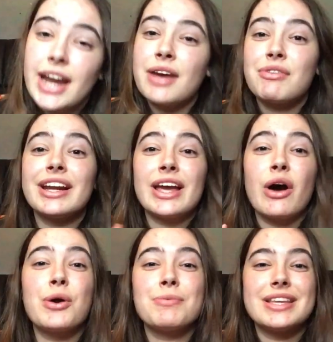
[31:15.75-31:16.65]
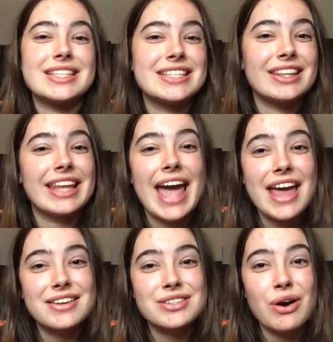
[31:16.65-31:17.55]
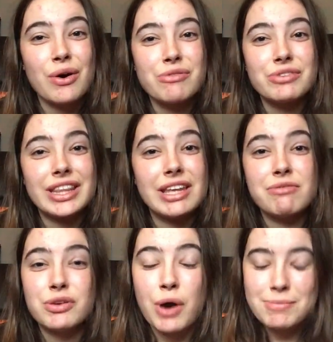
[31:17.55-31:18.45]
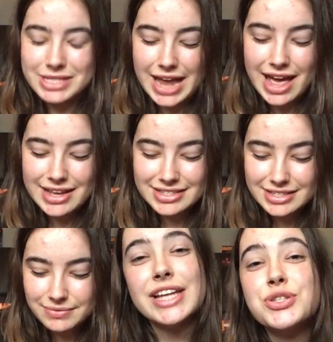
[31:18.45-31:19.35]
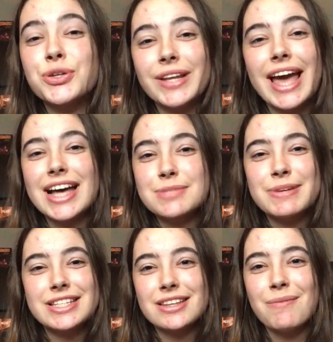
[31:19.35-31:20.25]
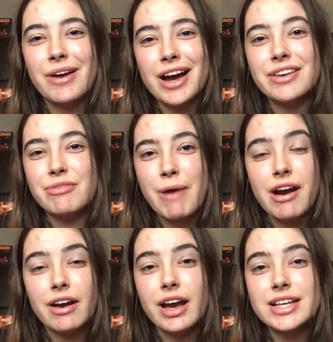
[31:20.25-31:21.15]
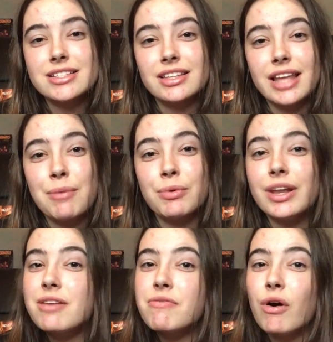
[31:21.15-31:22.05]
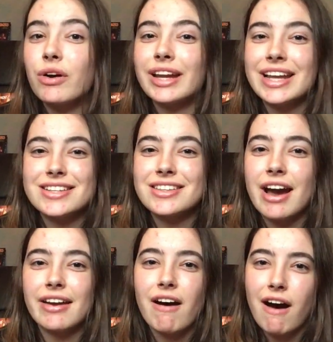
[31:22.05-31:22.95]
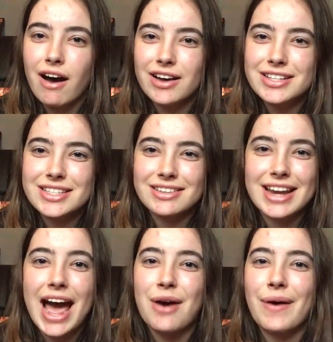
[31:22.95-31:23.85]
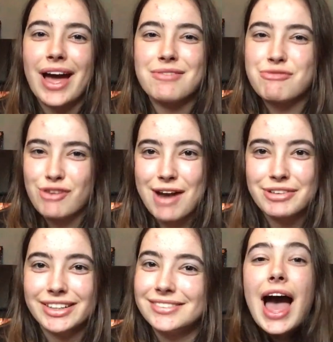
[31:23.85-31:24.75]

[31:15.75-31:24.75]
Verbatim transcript: And I really hope this isn't the end of the view upstairs. It truly has been some kind of paradise that will live on inside our hearts now and forever.